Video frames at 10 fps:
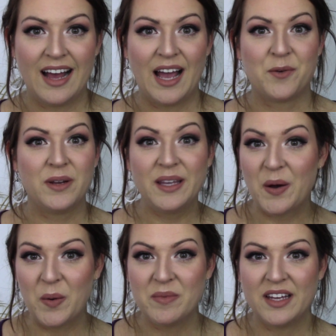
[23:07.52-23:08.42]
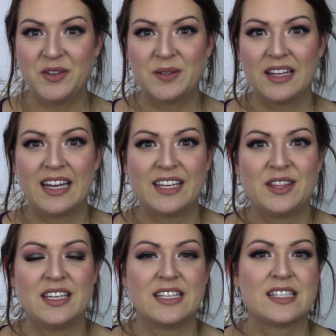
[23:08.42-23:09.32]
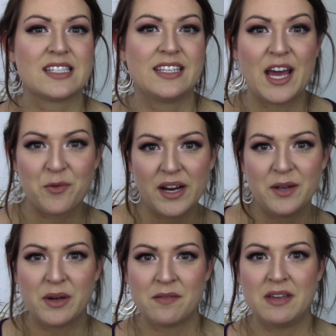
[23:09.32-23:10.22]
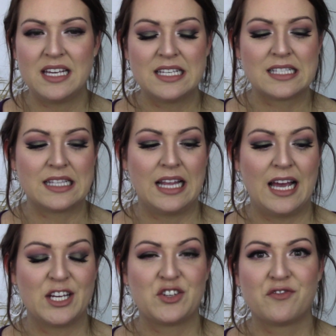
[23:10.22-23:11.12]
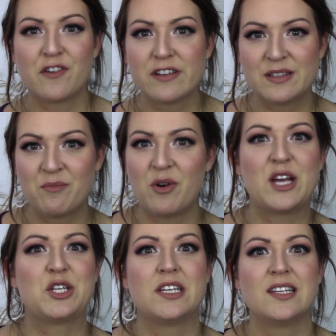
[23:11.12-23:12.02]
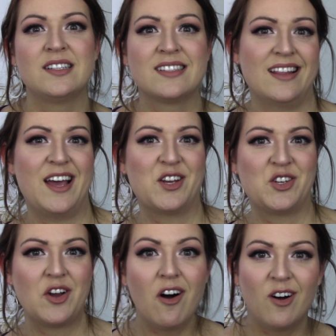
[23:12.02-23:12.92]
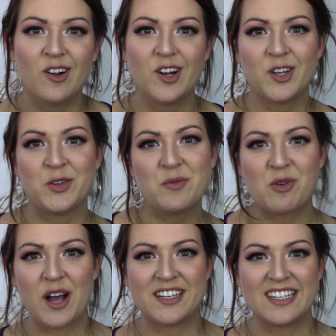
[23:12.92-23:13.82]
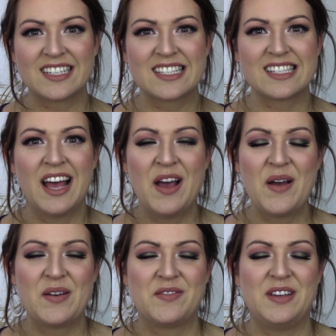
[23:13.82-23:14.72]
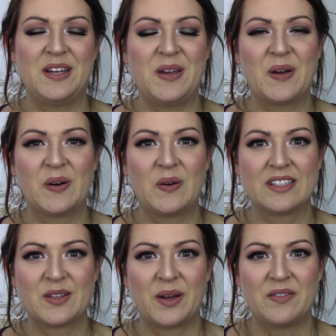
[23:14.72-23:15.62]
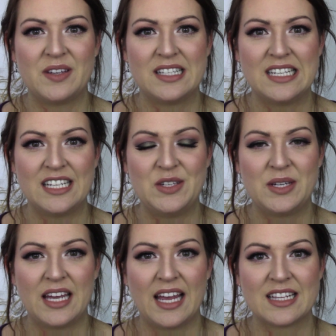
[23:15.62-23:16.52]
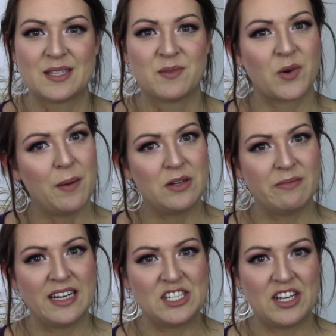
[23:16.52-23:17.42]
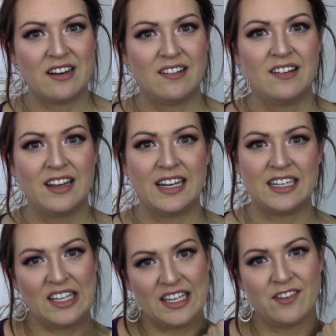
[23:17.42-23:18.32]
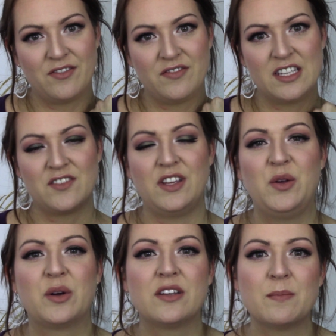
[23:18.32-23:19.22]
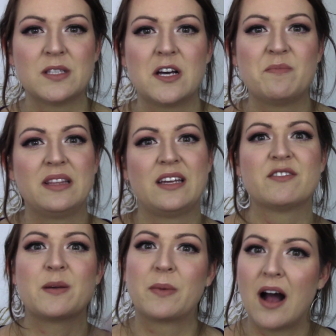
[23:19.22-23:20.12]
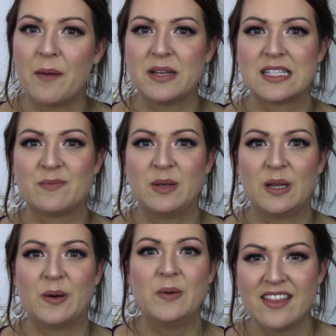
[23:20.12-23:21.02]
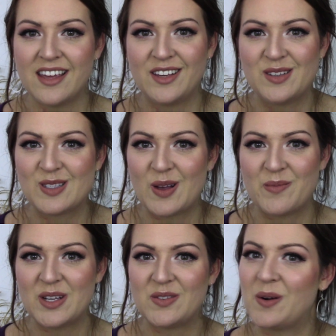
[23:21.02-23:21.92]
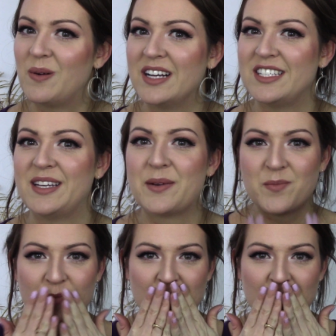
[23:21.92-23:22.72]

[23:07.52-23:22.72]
I really hope that you liked this get ready with me / first impression / haul new products video. So if you did, you can subscribe to my channel and give this video a thumbs up, leave some comments below. Thank you so much for watching.